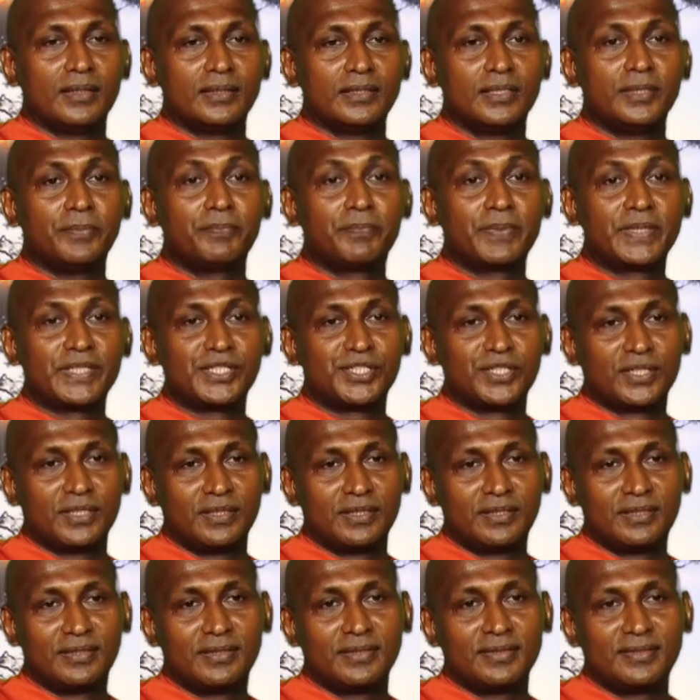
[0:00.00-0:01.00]
depression,
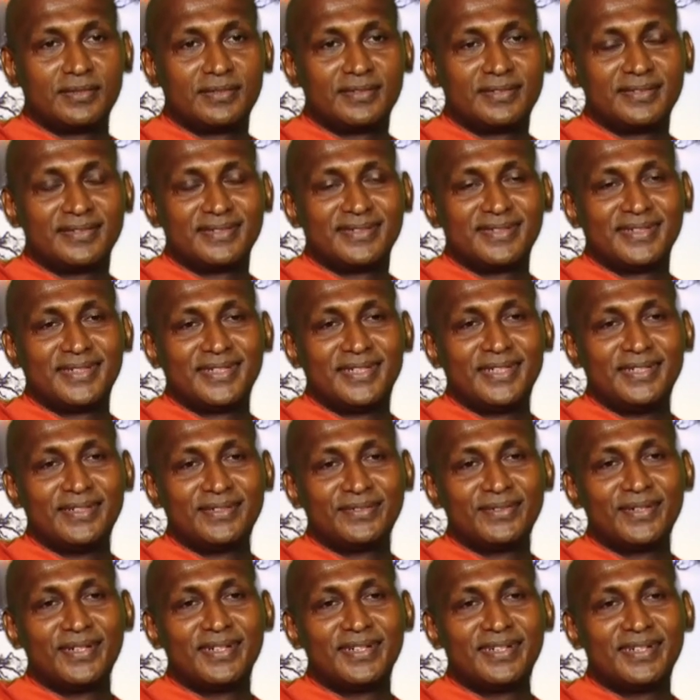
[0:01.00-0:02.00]

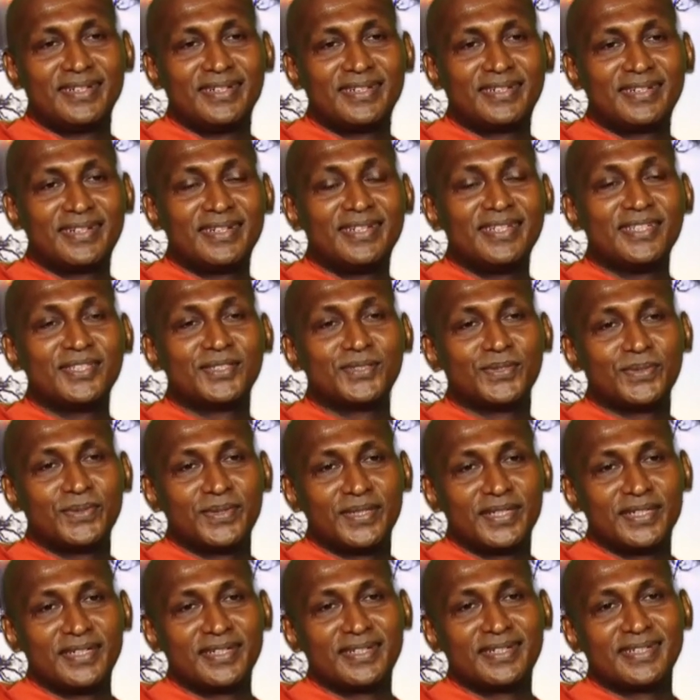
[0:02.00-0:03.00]
it will release
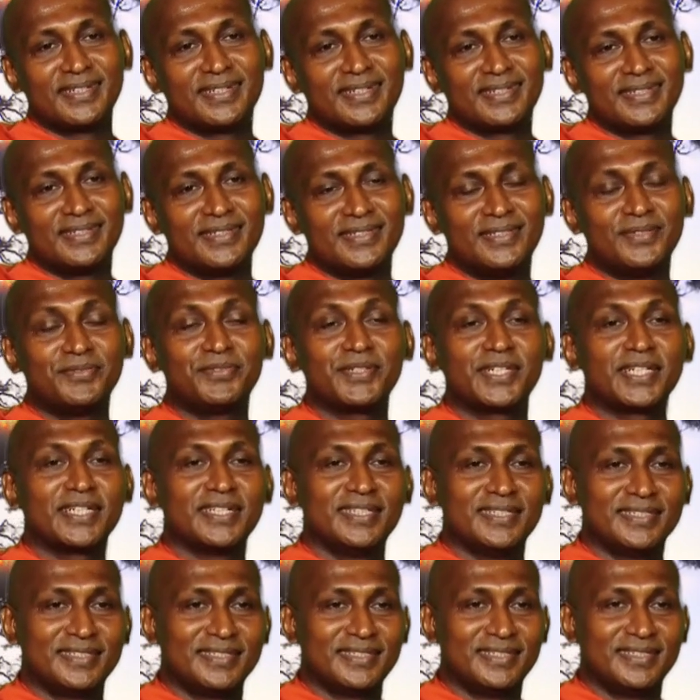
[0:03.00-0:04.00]
your
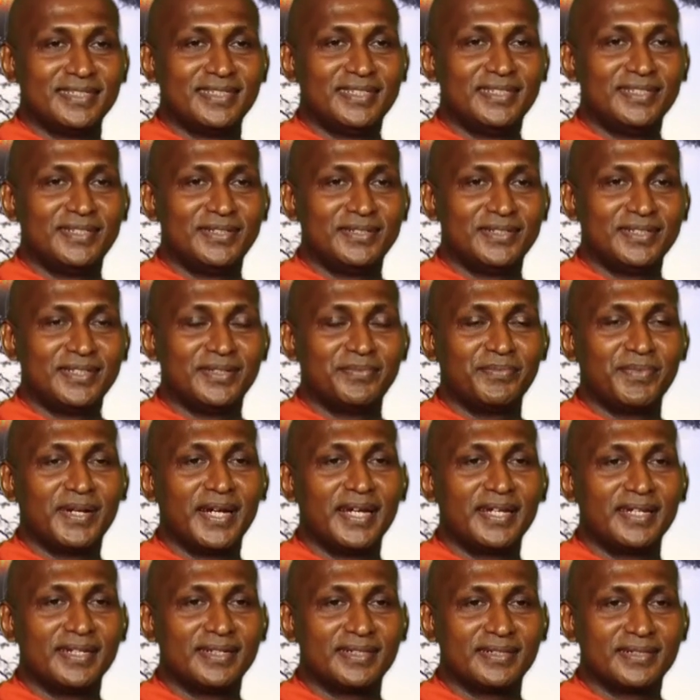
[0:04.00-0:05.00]
difficulty in the
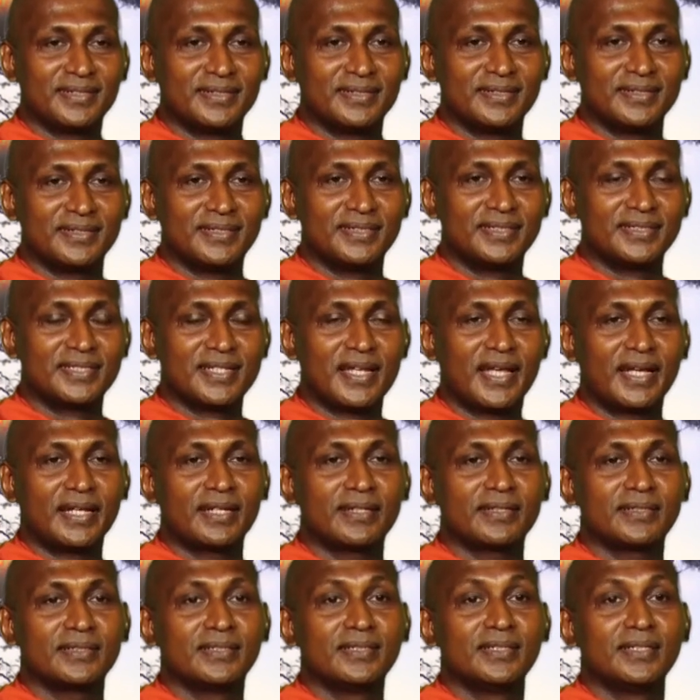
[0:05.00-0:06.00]
mind. It's like
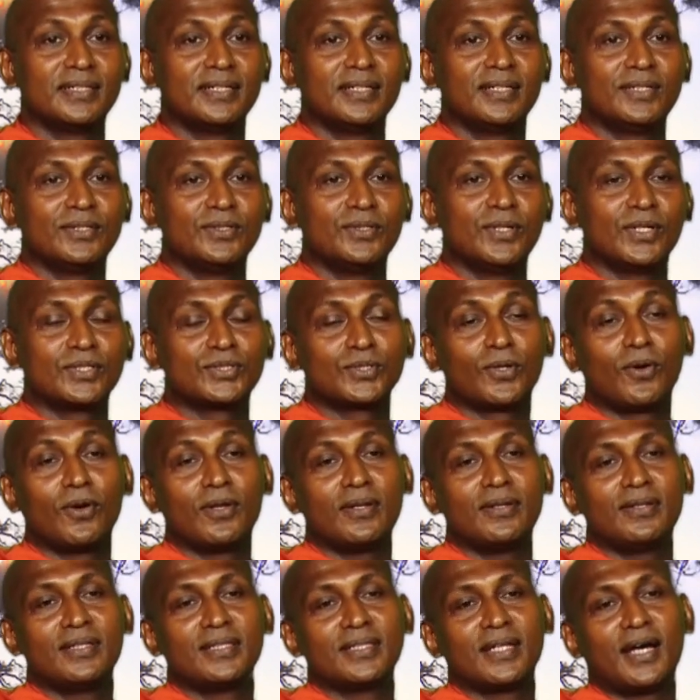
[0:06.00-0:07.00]
you're
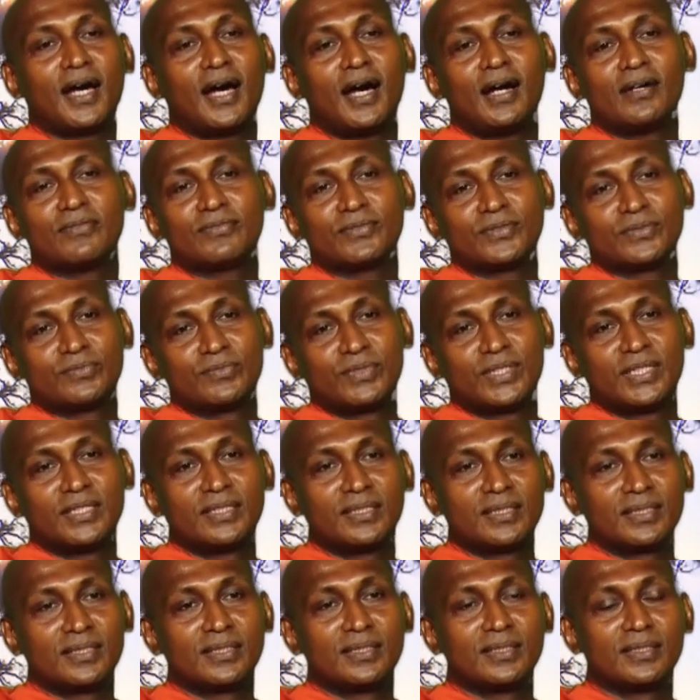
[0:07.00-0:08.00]
solving the half of
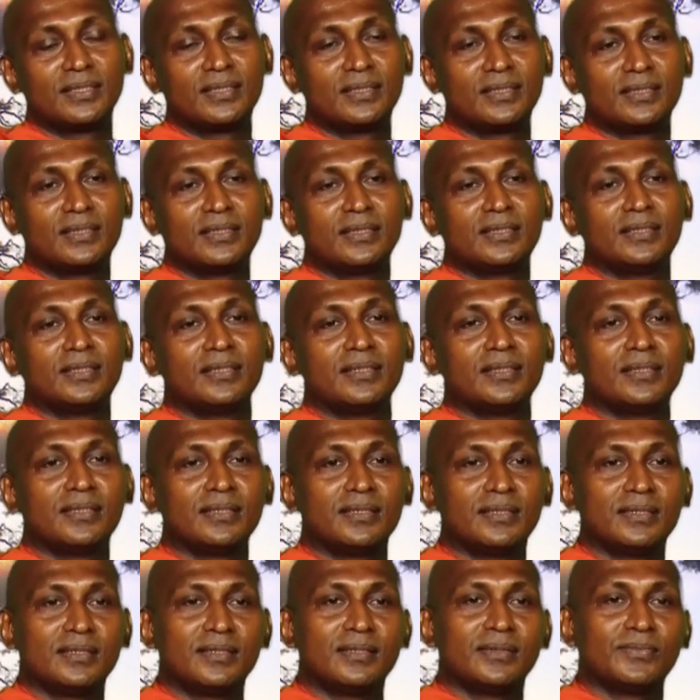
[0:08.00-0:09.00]
the
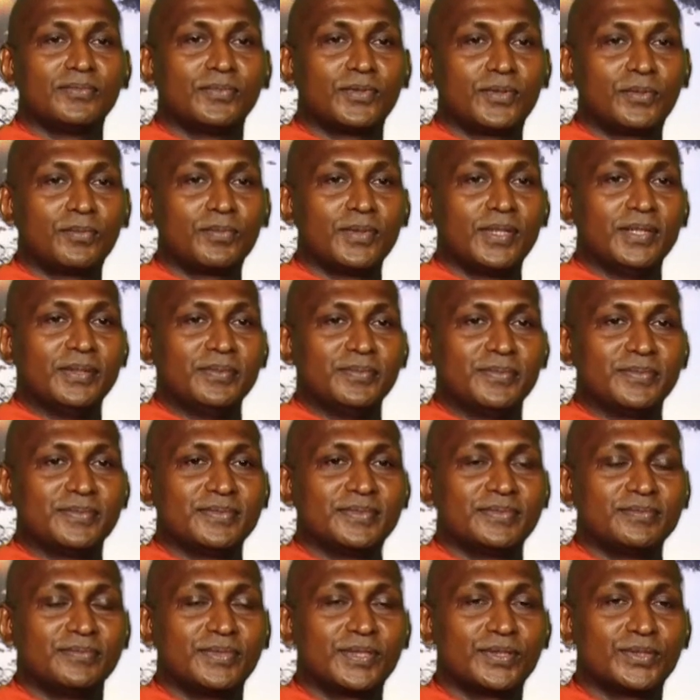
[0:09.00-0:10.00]
problem
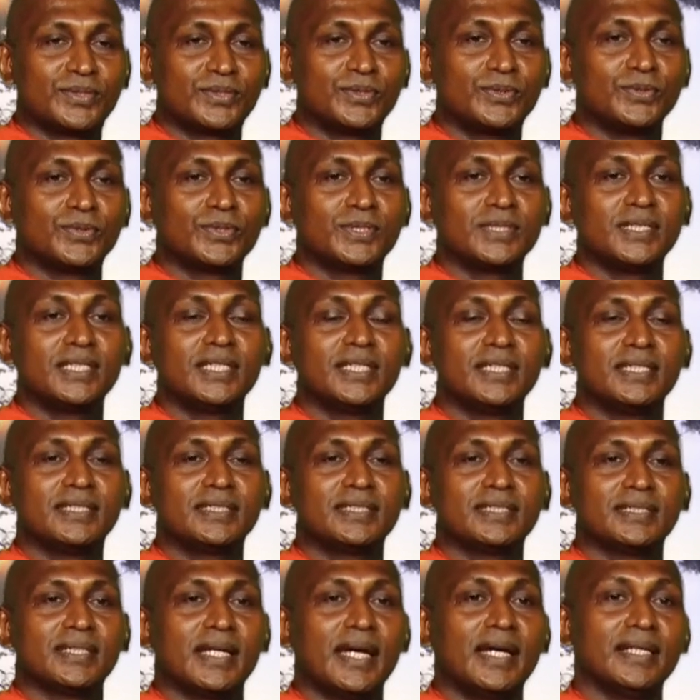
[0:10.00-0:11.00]
because you see
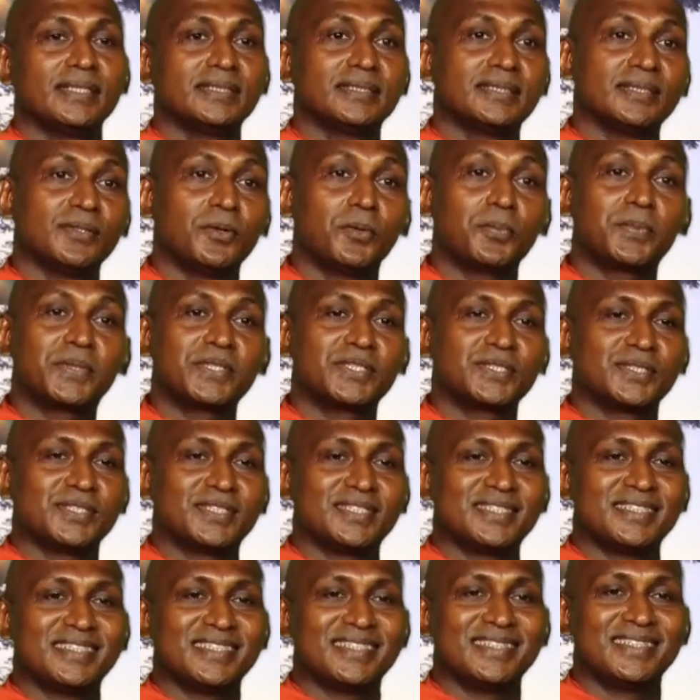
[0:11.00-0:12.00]
it as an
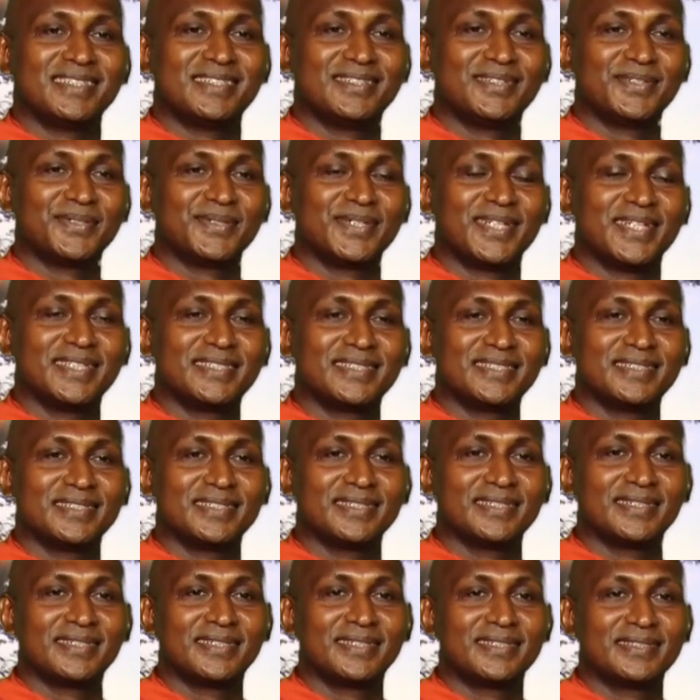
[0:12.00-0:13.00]
opportunity, not as
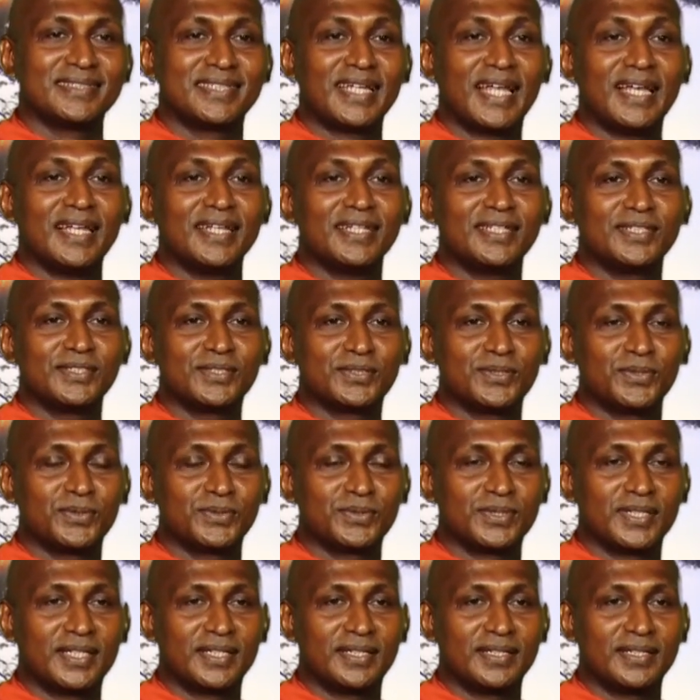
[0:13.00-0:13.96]
a challenge, not